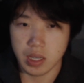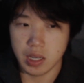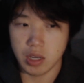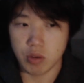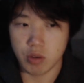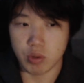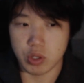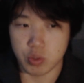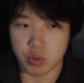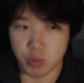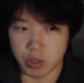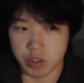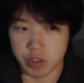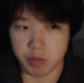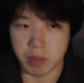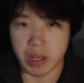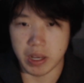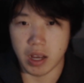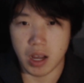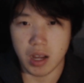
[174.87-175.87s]
which was
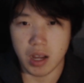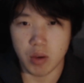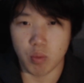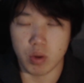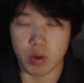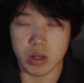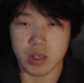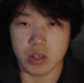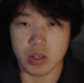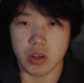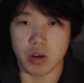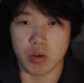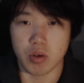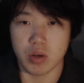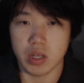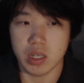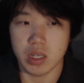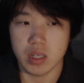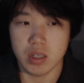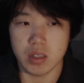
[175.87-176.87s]
my hot one
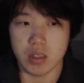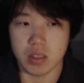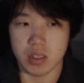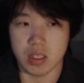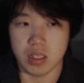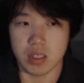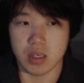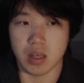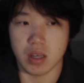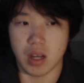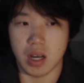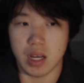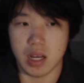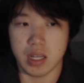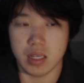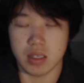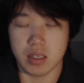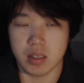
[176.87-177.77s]
encoding did not.